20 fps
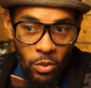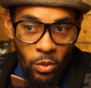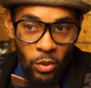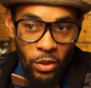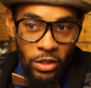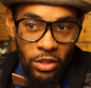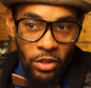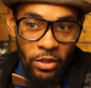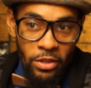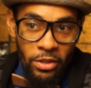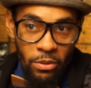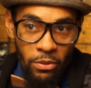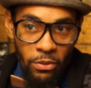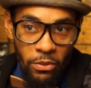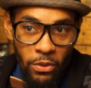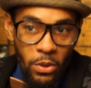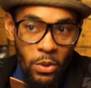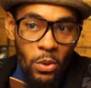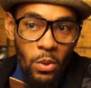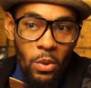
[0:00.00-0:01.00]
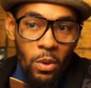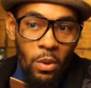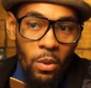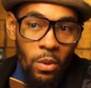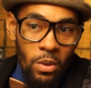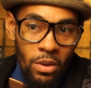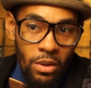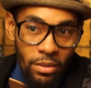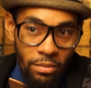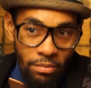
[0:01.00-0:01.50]
what's going to
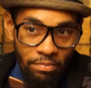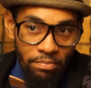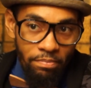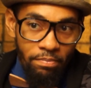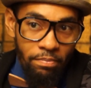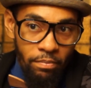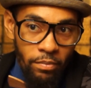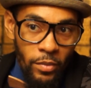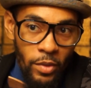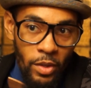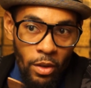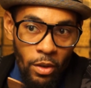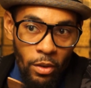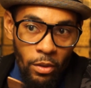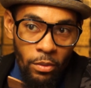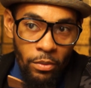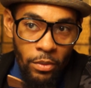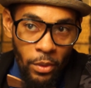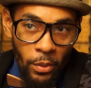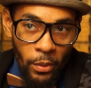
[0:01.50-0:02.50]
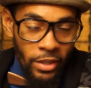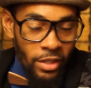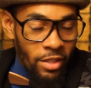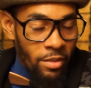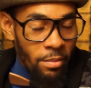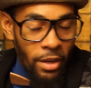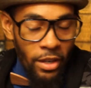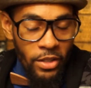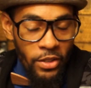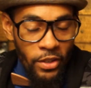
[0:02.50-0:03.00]
fuel, you know, the rest
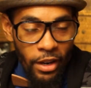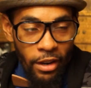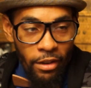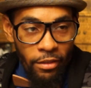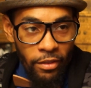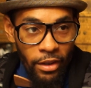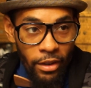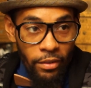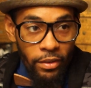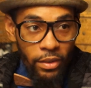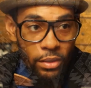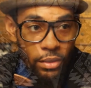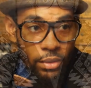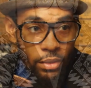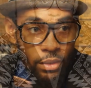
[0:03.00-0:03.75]
of my drive ever.